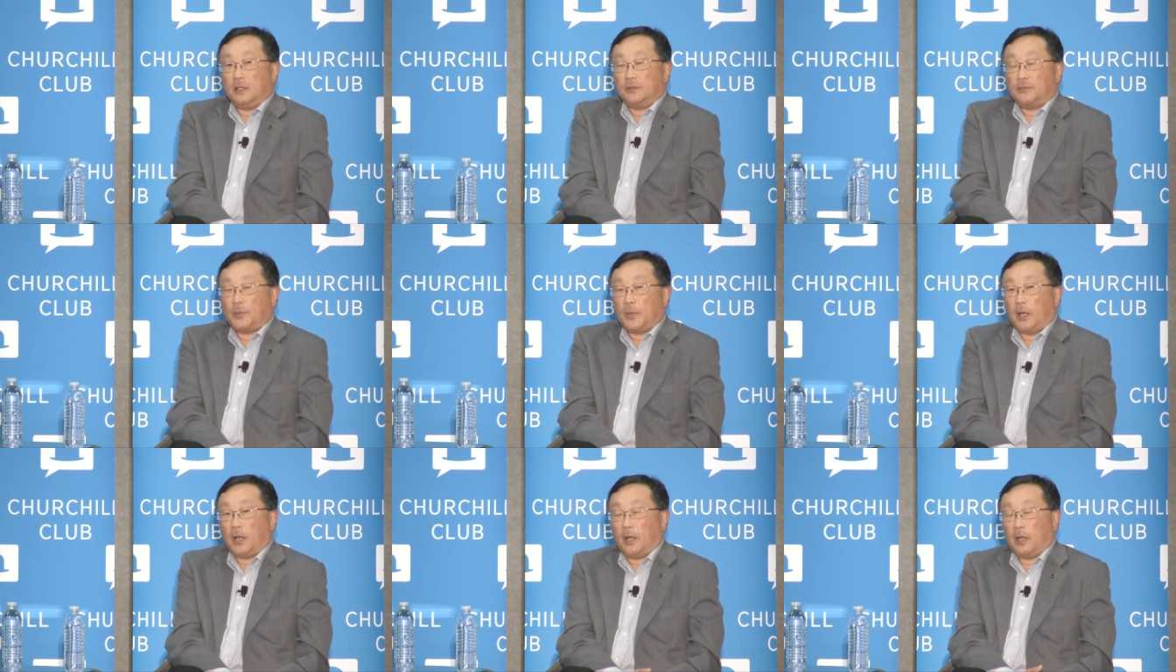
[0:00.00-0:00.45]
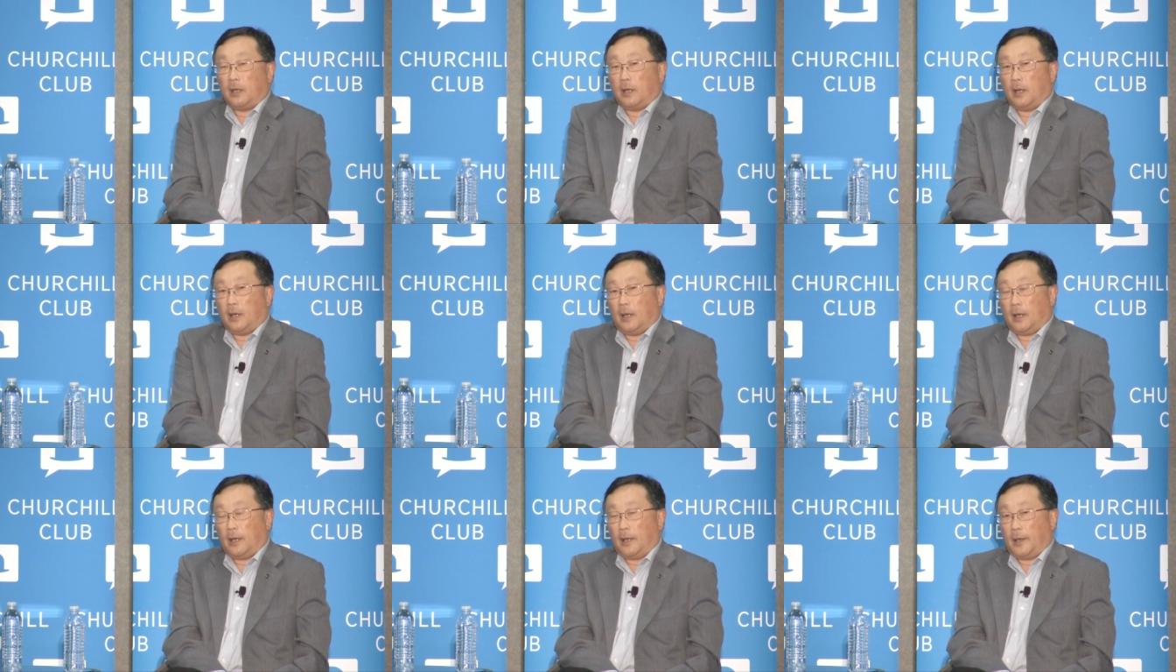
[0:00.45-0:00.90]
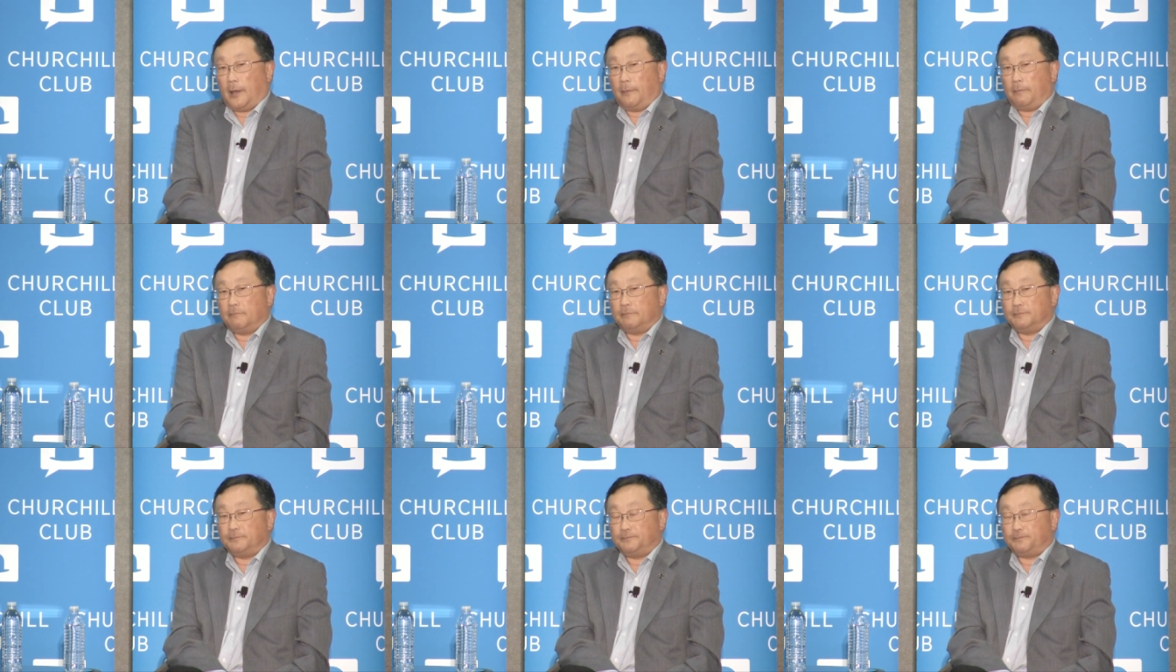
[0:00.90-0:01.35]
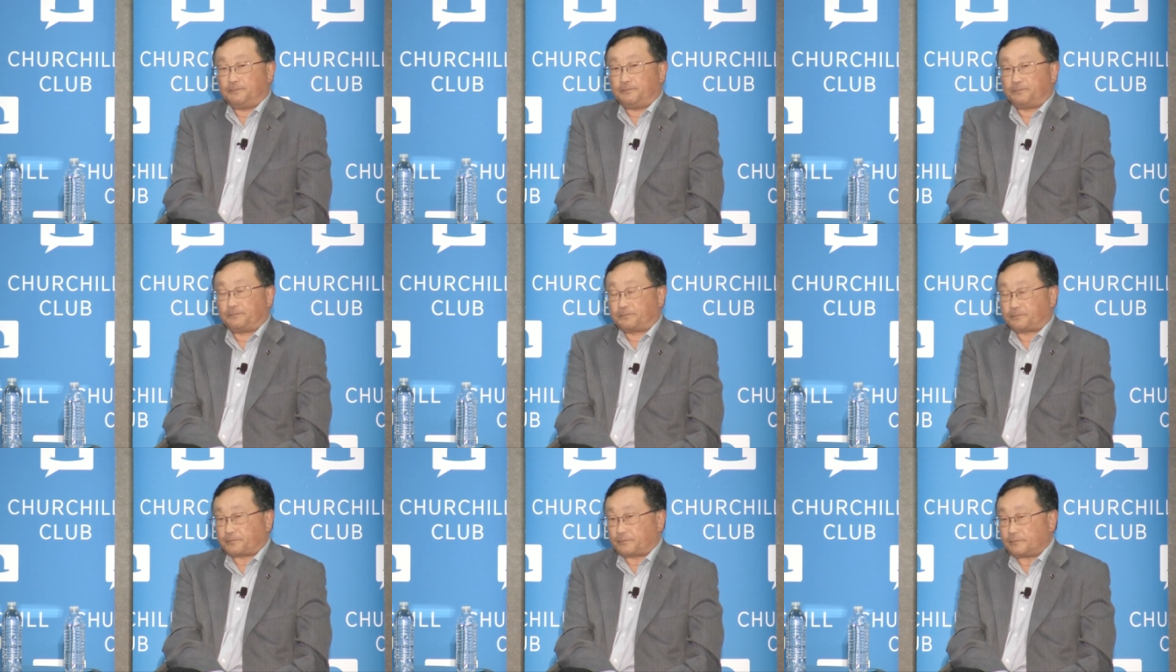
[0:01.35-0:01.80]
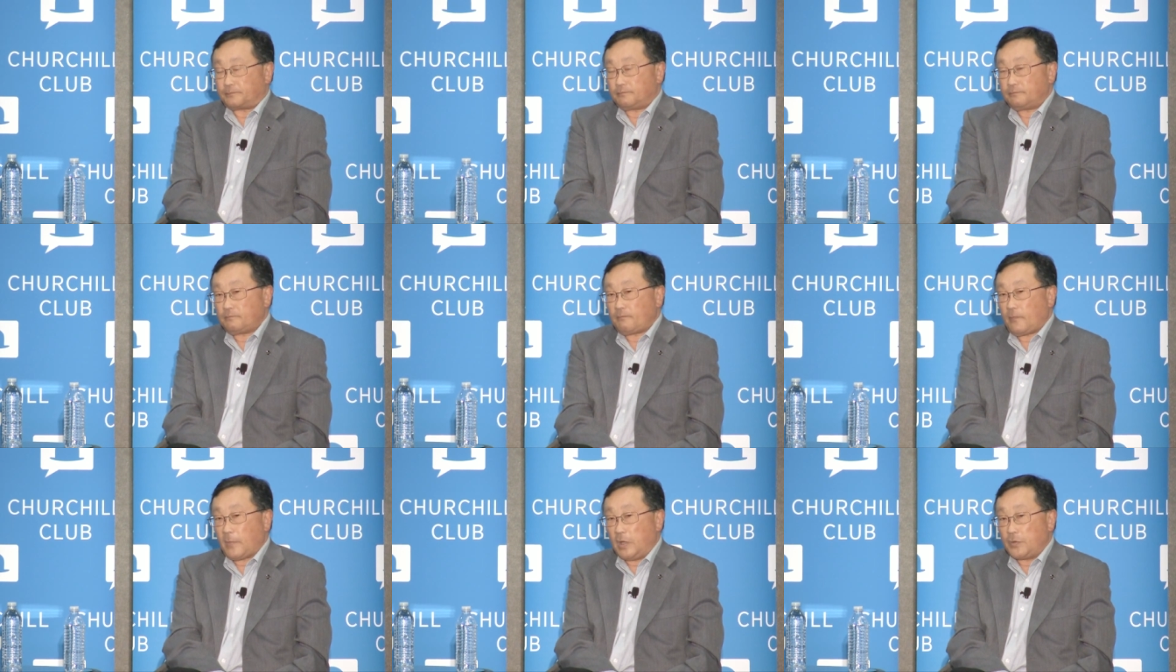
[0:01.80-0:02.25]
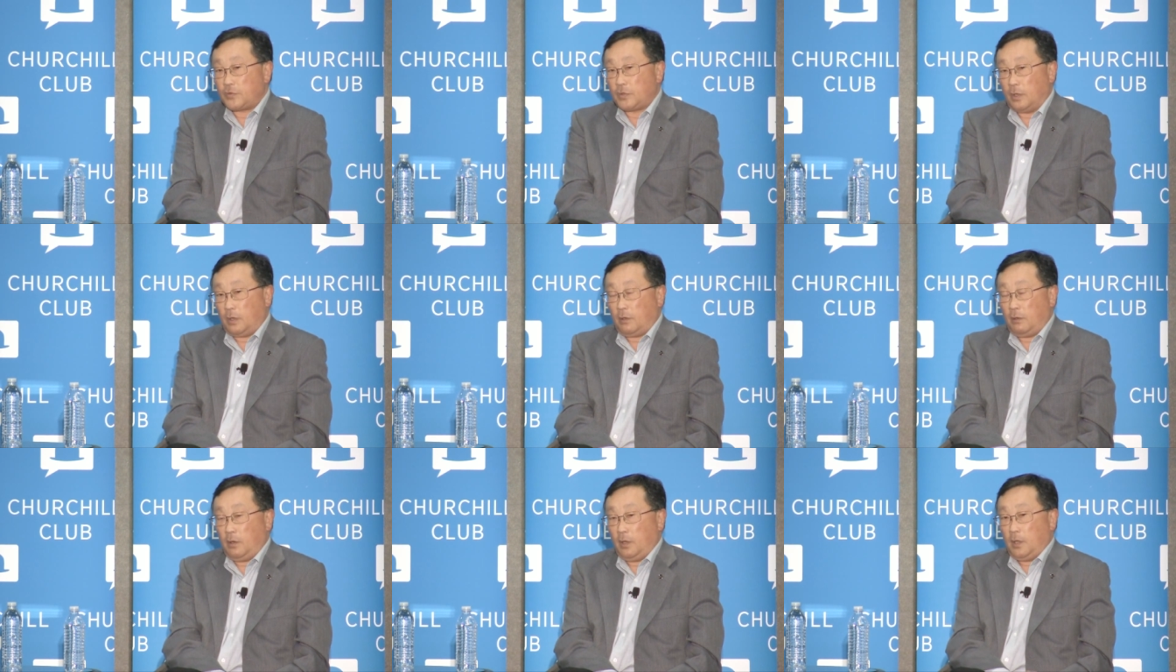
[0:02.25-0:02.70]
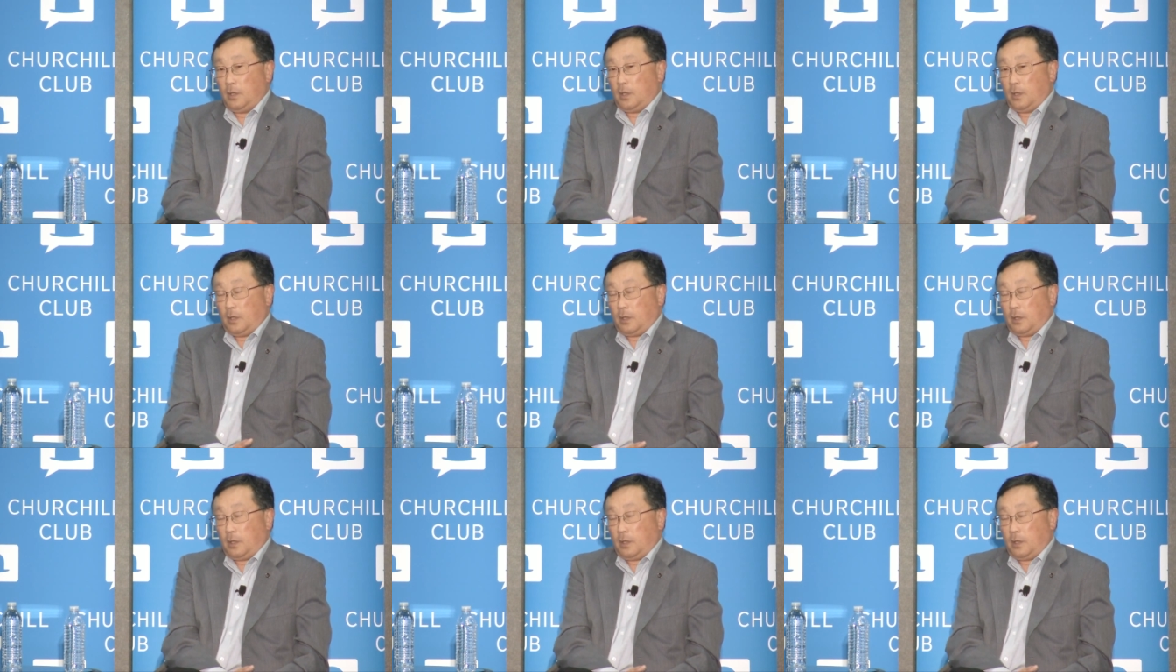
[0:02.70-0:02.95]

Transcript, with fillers: but, um, so